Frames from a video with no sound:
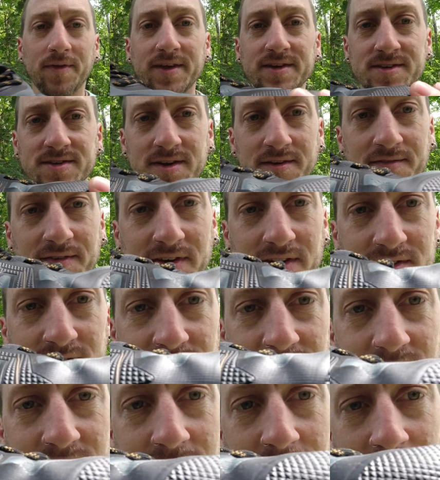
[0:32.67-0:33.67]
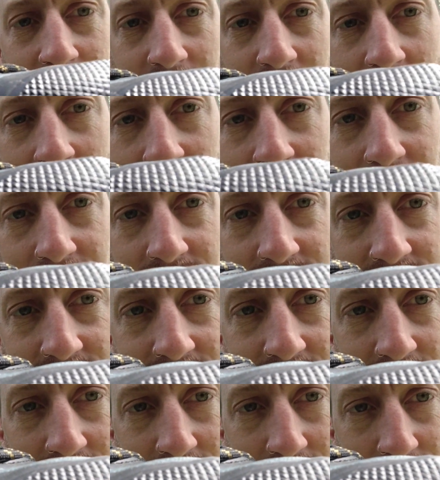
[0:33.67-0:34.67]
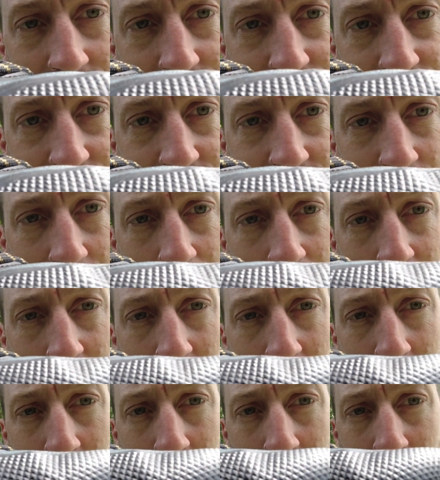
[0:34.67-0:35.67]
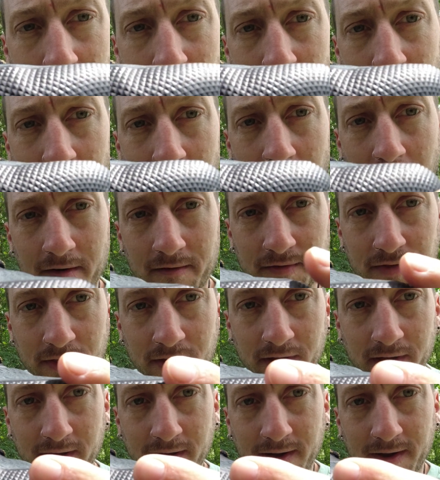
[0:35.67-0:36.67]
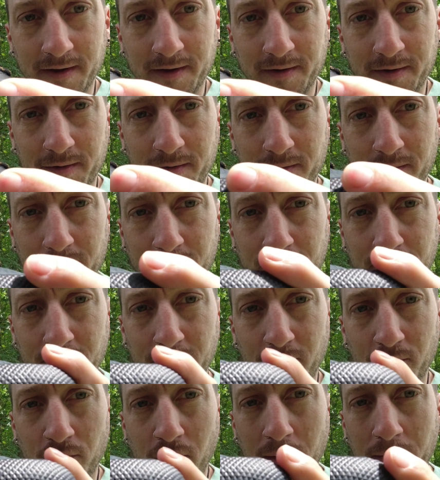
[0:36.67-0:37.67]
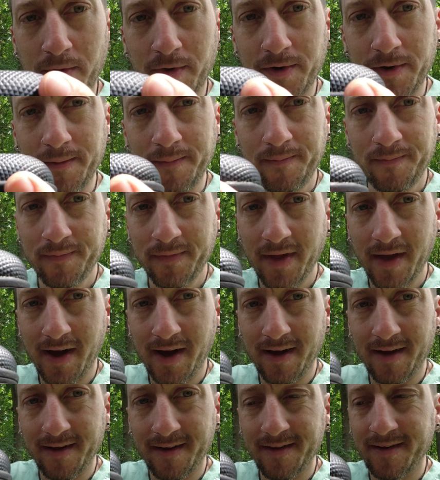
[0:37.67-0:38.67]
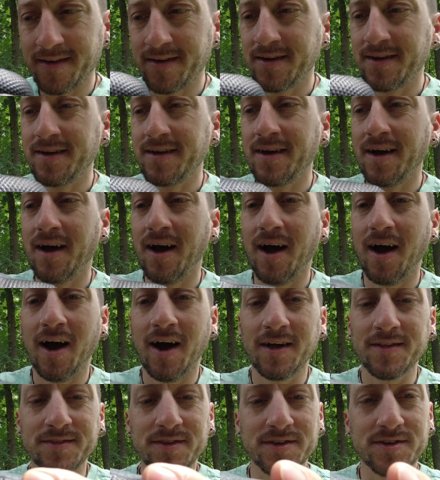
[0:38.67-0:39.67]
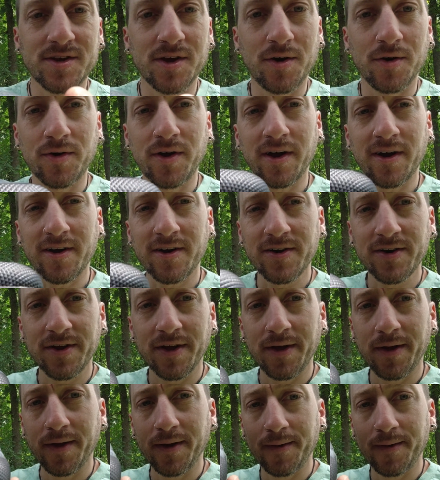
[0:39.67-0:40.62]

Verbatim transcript: is if you can see the fine details of the rubber on the toe guard